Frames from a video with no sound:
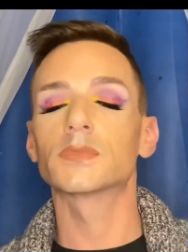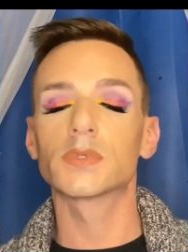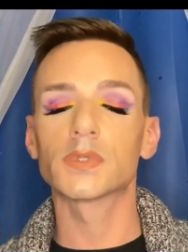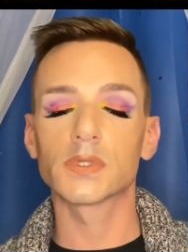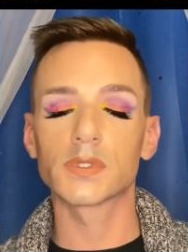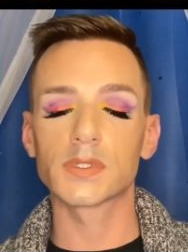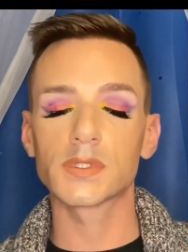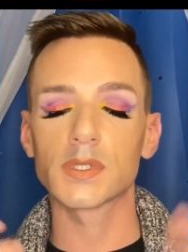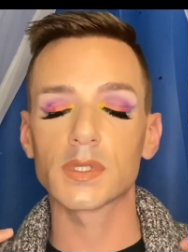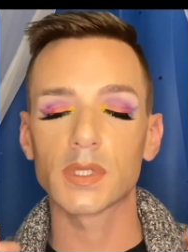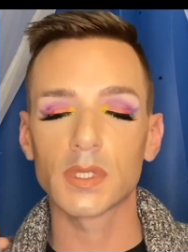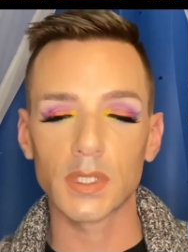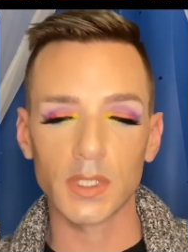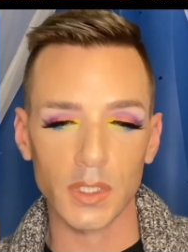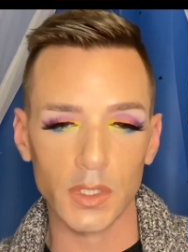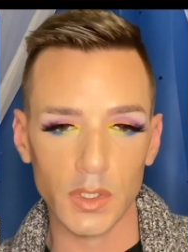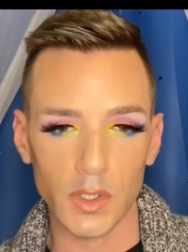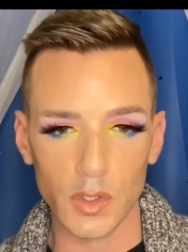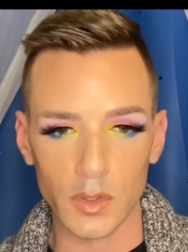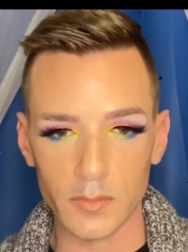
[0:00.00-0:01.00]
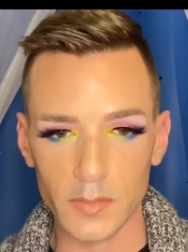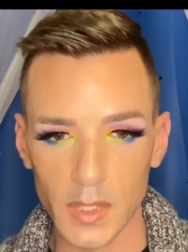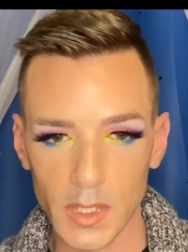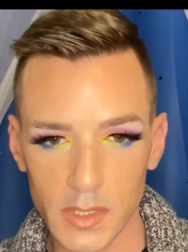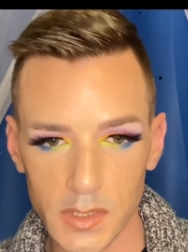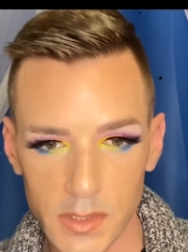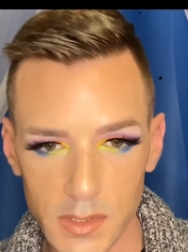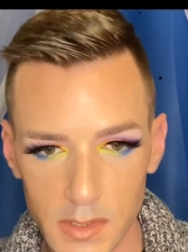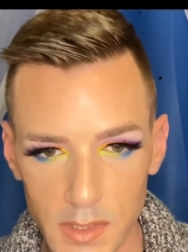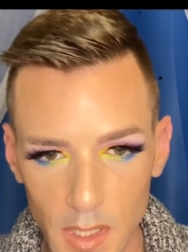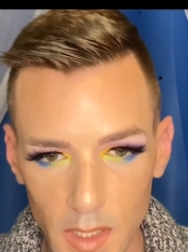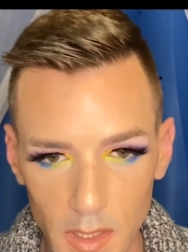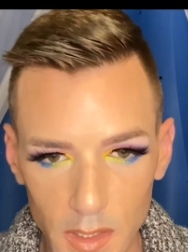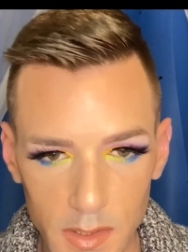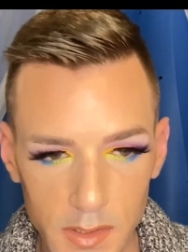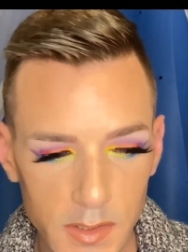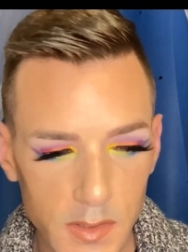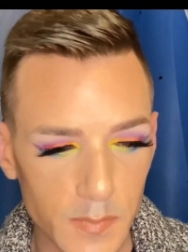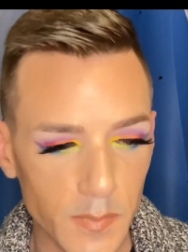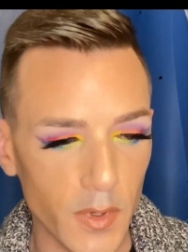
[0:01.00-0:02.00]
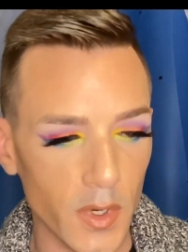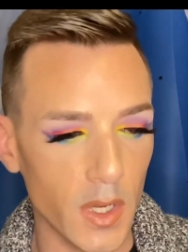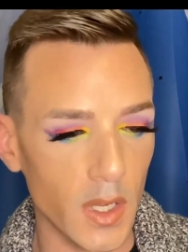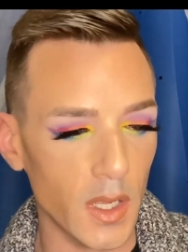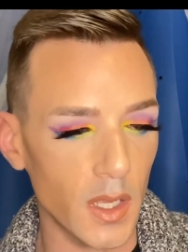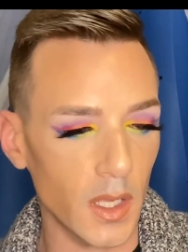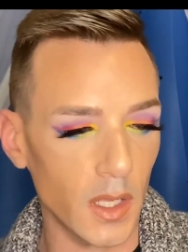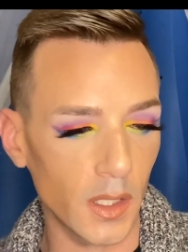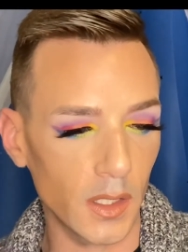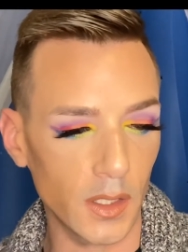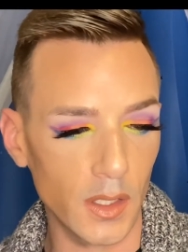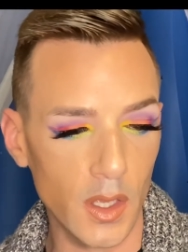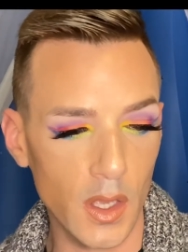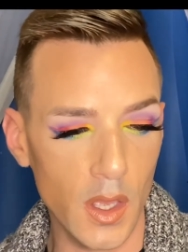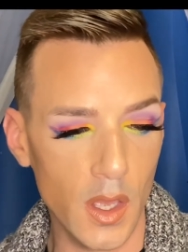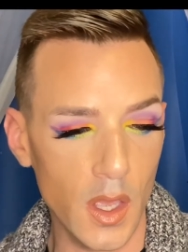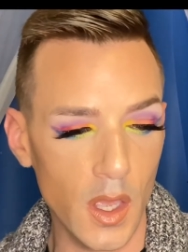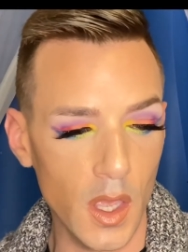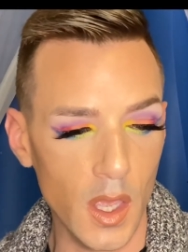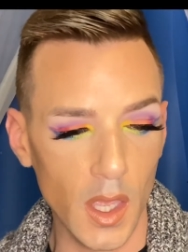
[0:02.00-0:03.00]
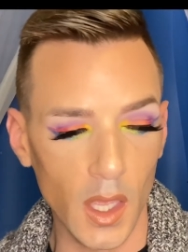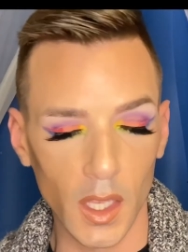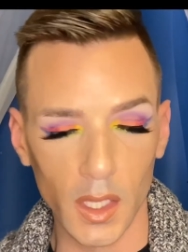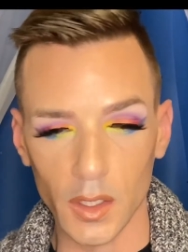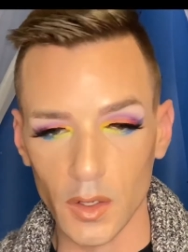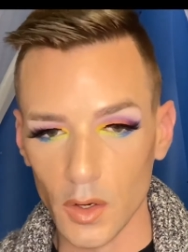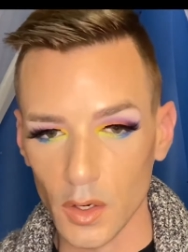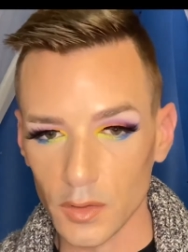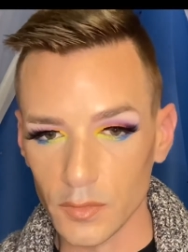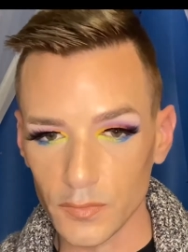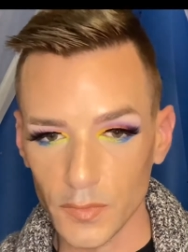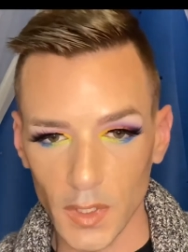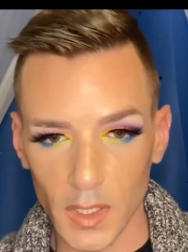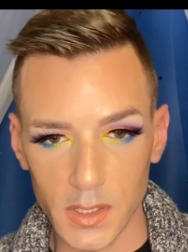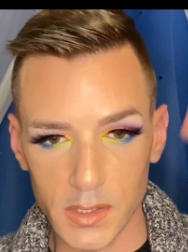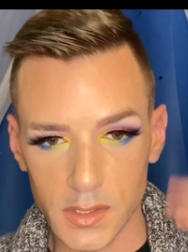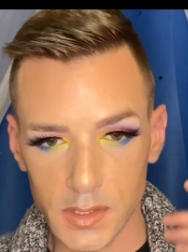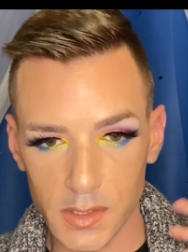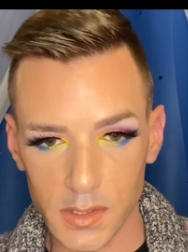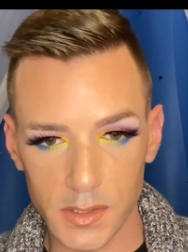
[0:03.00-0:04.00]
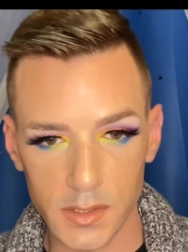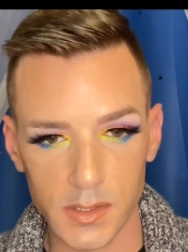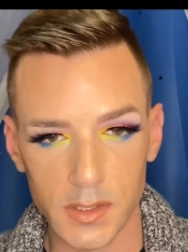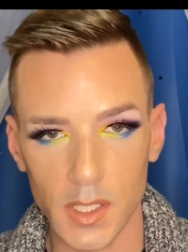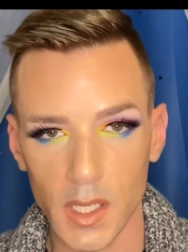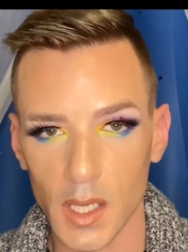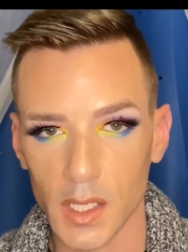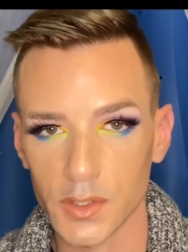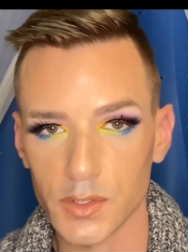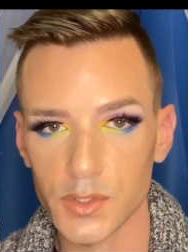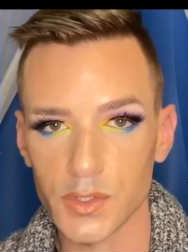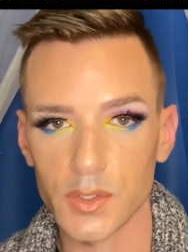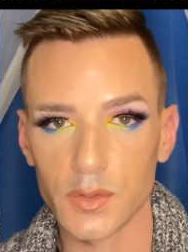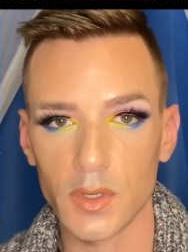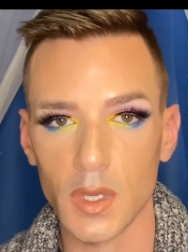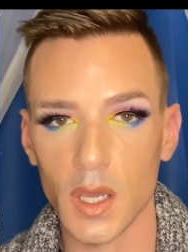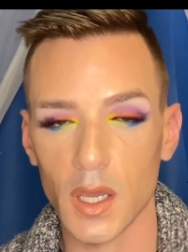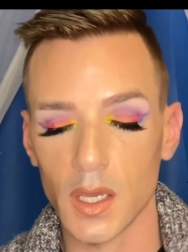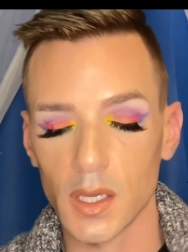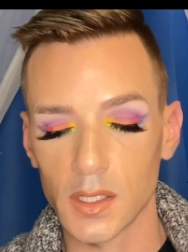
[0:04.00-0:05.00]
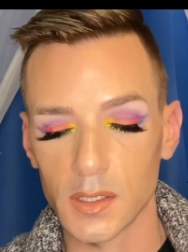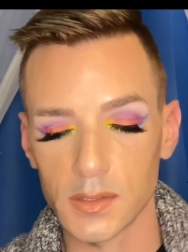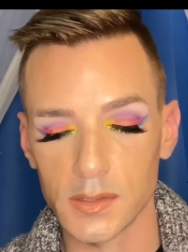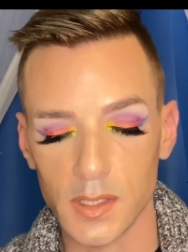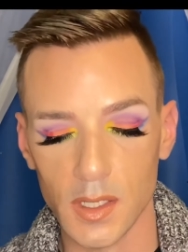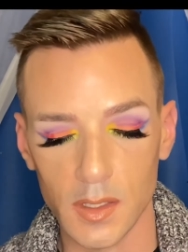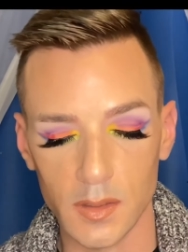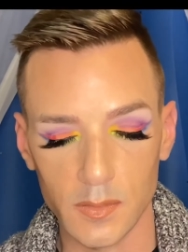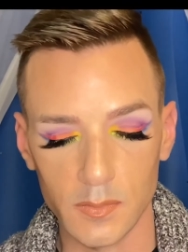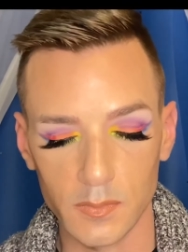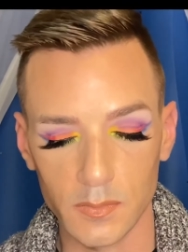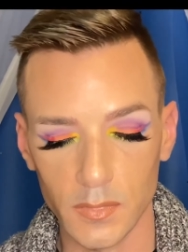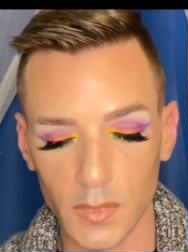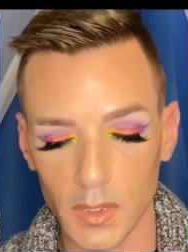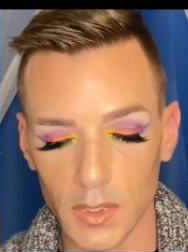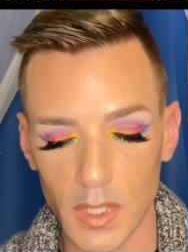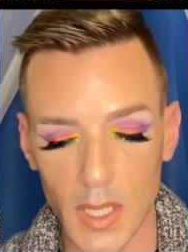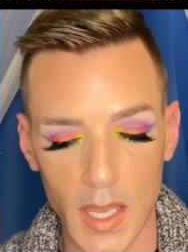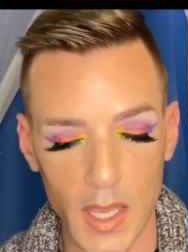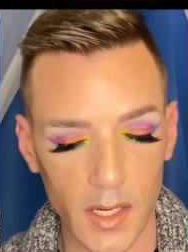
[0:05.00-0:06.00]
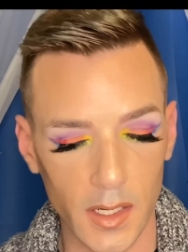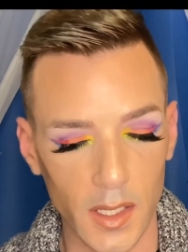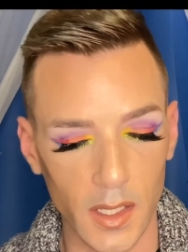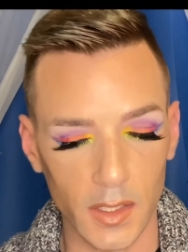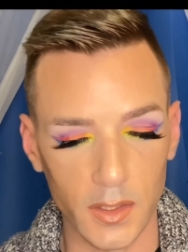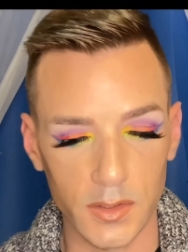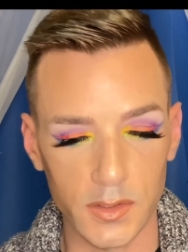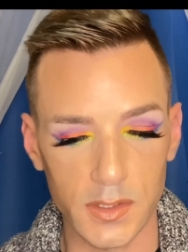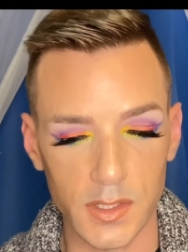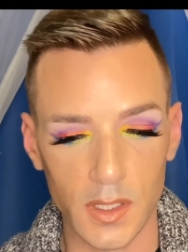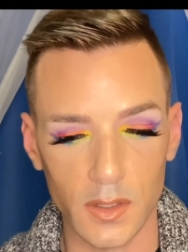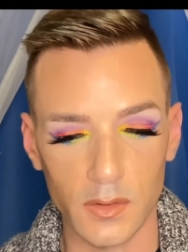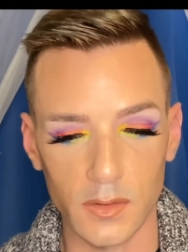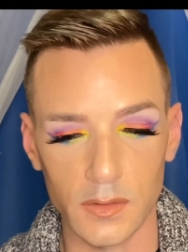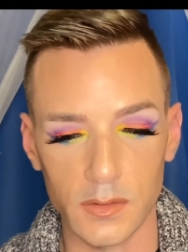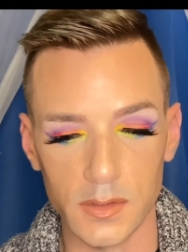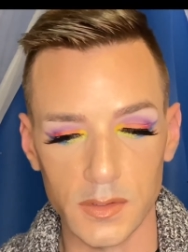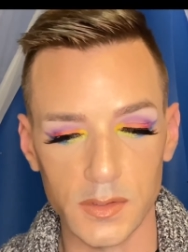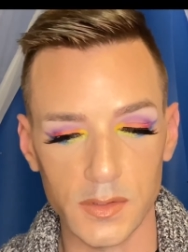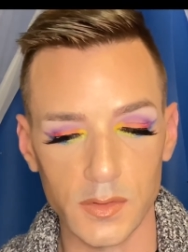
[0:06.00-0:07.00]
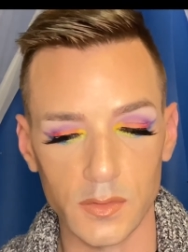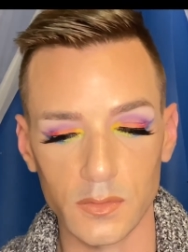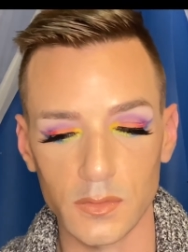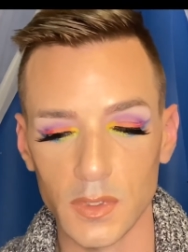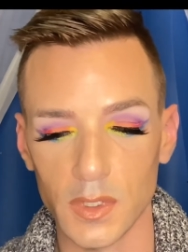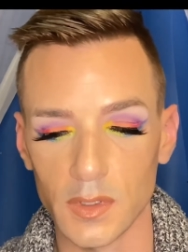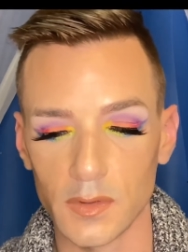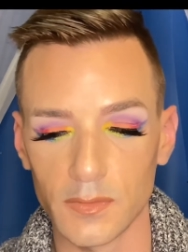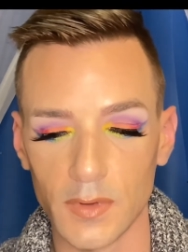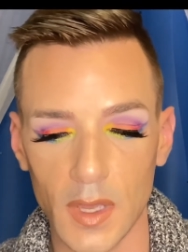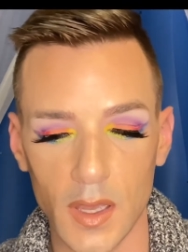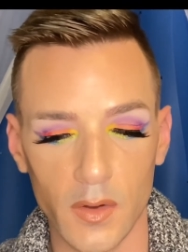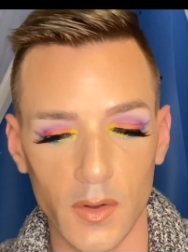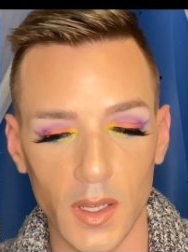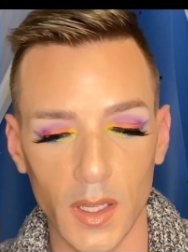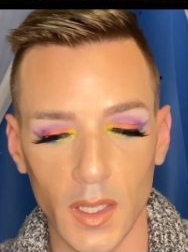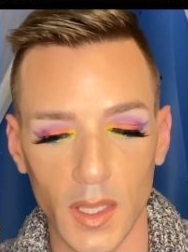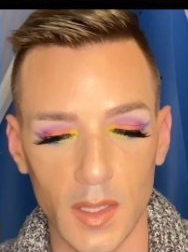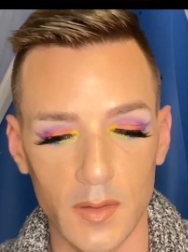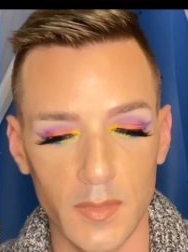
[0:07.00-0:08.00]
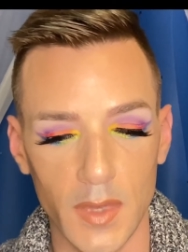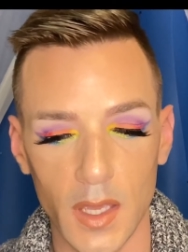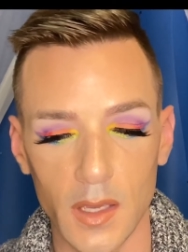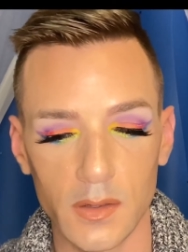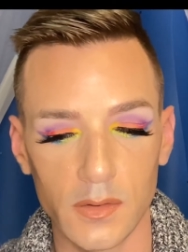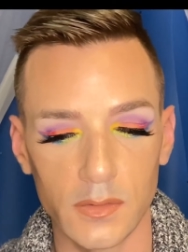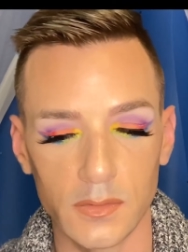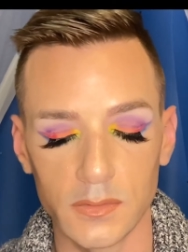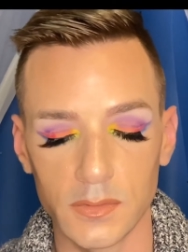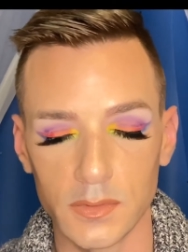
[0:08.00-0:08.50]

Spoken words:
Selena Gomez setting spray, and our face is snatched, you guys. I'm glad I could tell you the story of how I came out.